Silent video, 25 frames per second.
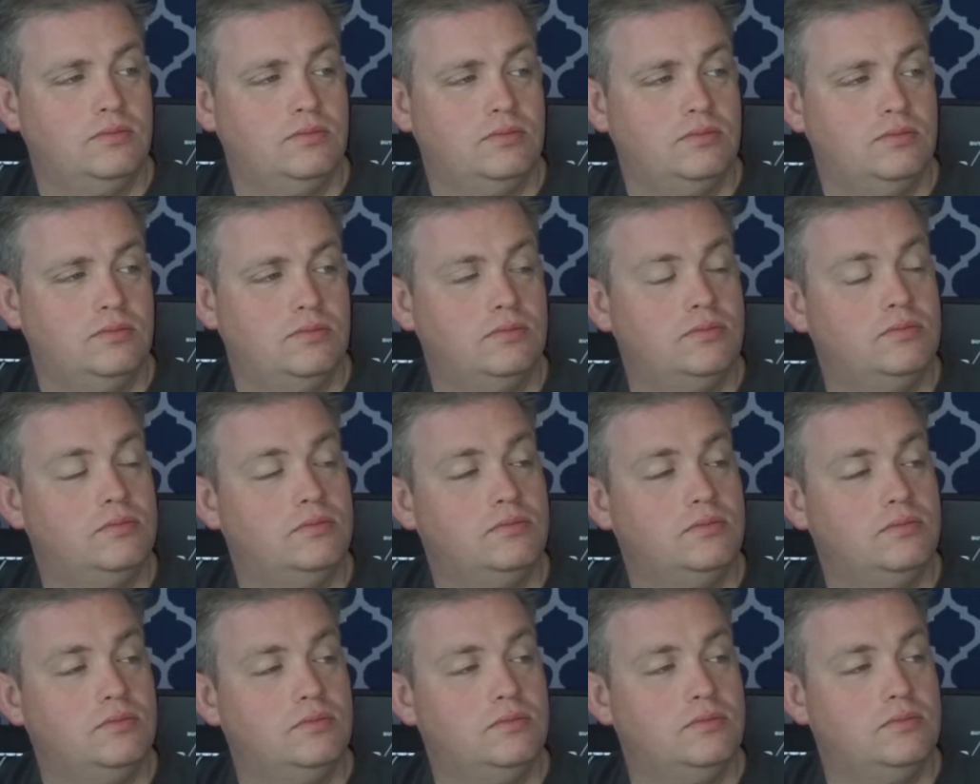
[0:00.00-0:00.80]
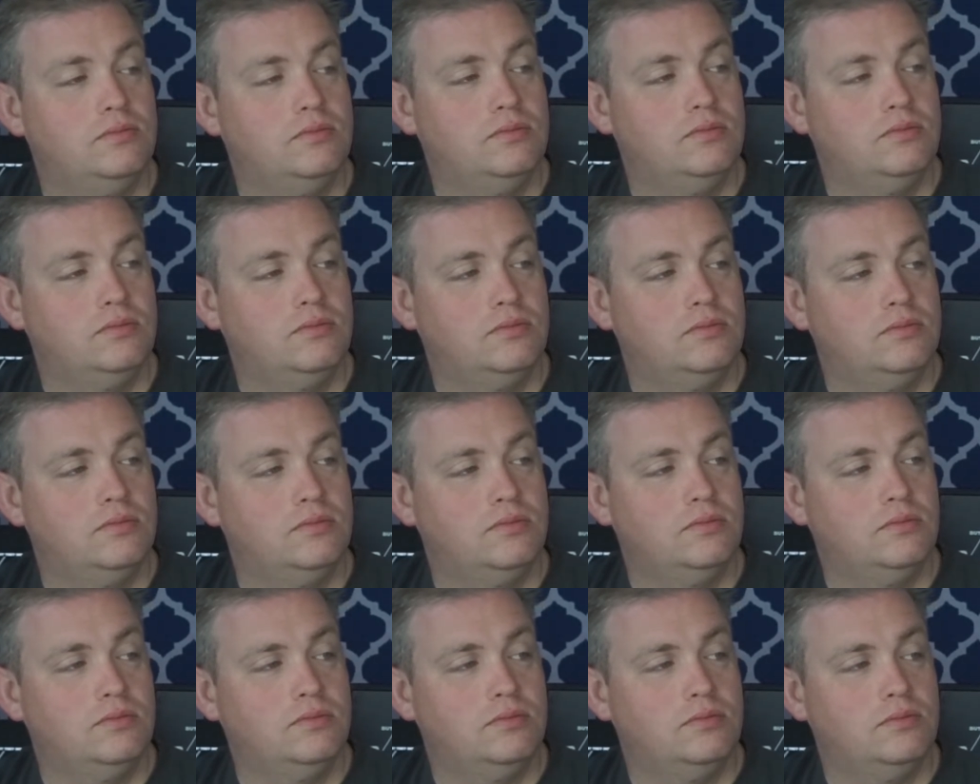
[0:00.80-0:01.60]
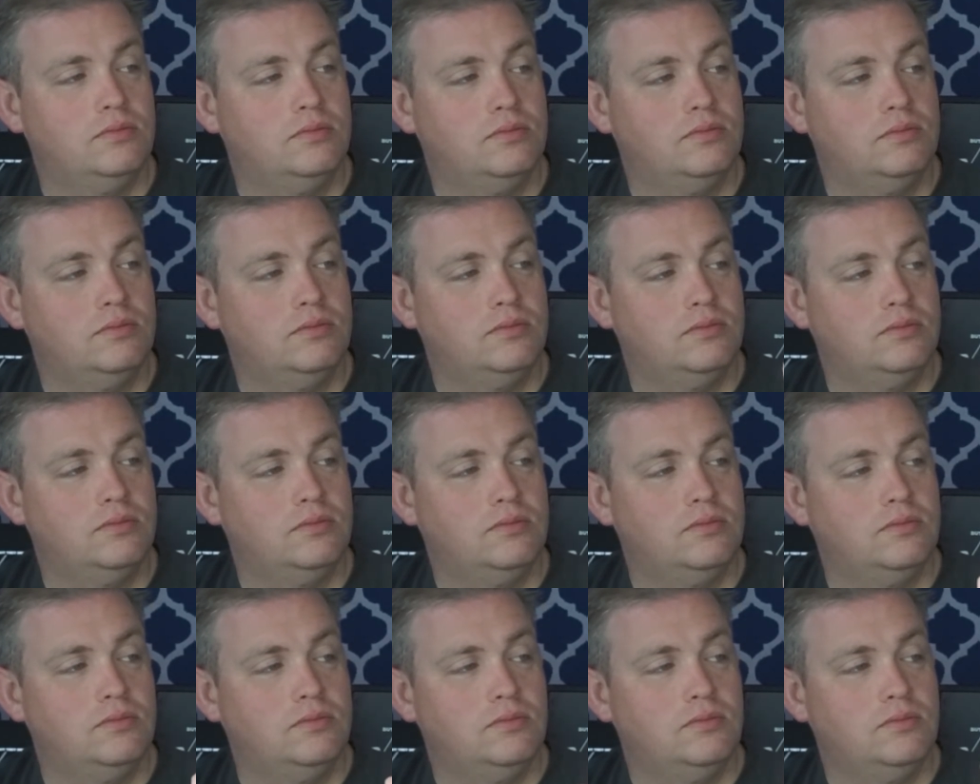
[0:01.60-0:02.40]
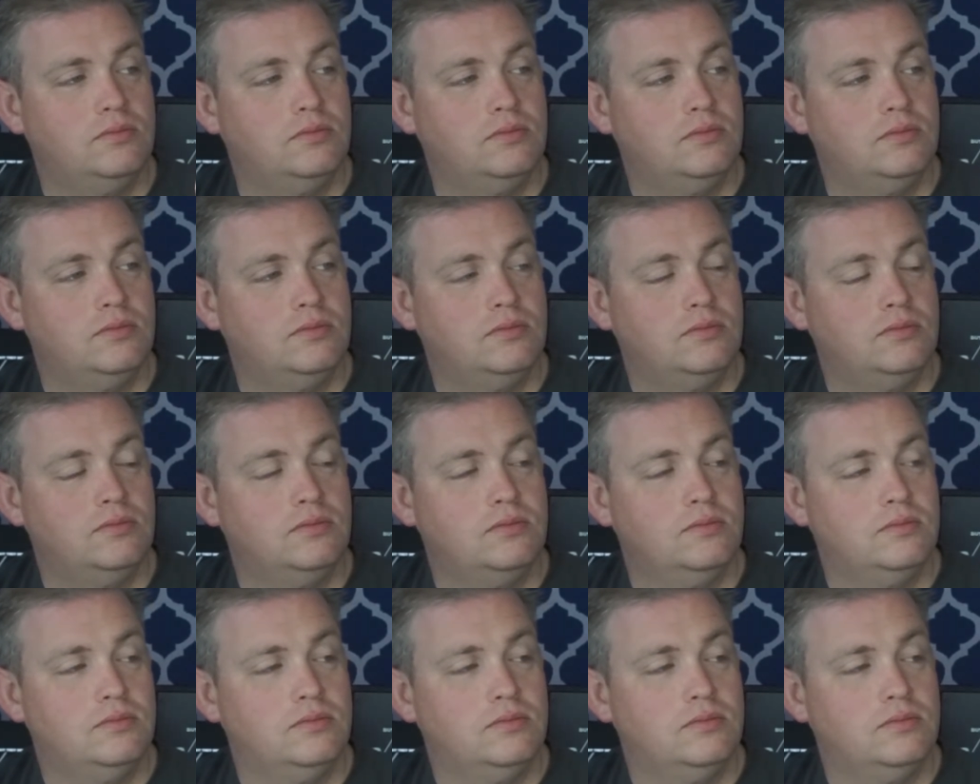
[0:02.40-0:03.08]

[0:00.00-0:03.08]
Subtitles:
This person isn't speaking.